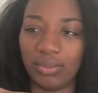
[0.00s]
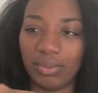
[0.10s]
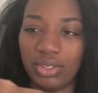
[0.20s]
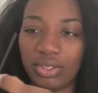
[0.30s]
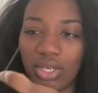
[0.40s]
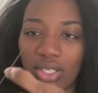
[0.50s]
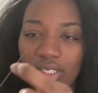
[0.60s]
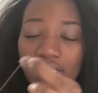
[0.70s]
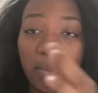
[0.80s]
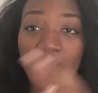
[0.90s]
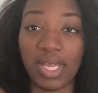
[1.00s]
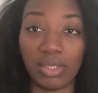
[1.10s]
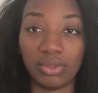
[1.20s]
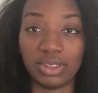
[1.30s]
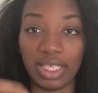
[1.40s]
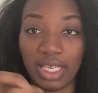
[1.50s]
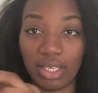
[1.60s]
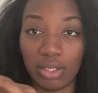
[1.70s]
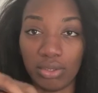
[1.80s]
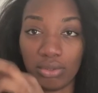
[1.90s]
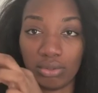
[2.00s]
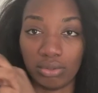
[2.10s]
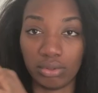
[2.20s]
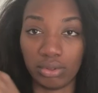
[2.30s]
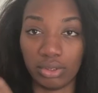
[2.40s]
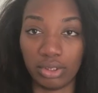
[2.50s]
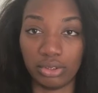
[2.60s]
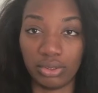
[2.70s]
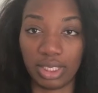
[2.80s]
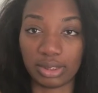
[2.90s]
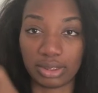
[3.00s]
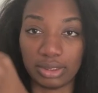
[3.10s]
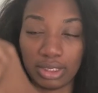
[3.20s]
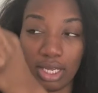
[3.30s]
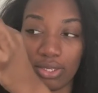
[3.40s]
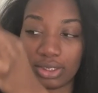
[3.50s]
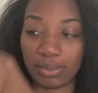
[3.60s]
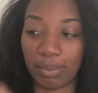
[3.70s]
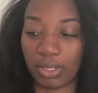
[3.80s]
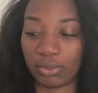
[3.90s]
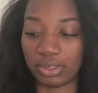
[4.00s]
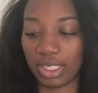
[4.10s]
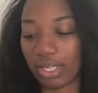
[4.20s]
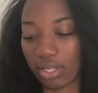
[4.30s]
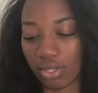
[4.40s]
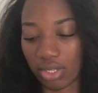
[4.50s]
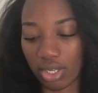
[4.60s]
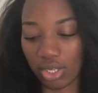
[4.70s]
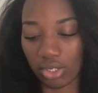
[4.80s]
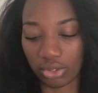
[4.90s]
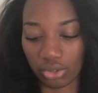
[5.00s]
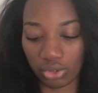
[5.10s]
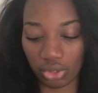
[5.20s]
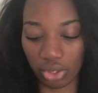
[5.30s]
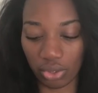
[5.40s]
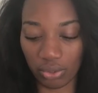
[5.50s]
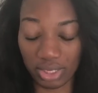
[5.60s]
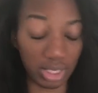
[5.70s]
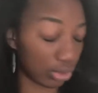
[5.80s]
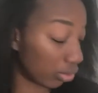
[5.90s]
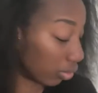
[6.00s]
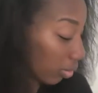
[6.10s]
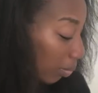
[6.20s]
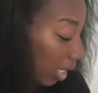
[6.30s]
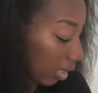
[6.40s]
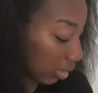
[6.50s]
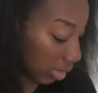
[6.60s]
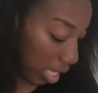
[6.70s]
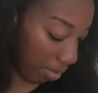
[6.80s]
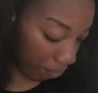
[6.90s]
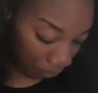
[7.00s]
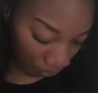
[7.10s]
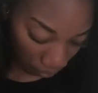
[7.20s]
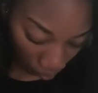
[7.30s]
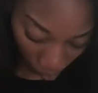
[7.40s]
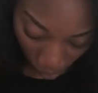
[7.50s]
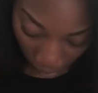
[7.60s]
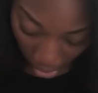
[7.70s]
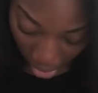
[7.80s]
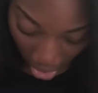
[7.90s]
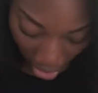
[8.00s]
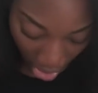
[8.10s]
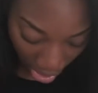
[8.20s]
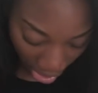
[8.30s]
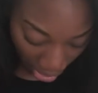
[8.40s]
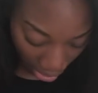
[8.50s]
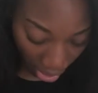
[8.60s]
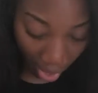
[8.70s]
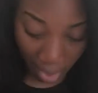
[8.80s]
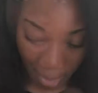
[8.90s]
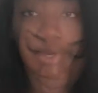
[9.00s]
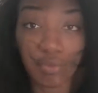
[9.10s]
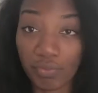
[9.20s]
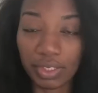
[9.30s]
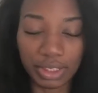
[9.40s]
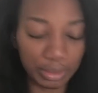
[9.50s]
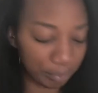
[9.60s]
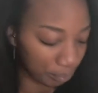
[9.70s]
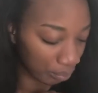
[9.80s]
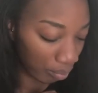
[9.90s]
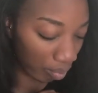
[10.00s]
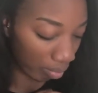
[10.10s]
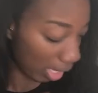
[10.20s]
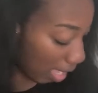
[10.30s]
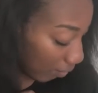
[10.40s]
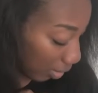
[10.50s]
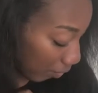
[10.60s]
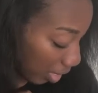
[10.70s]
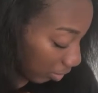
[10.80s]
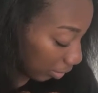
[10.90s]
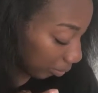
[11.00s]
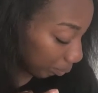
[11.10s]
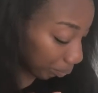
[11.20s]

what do you call this, a metal tail. You guys can tell it's a metal tail. So yeah, so those are products that I got. Hopefully I have enough hair.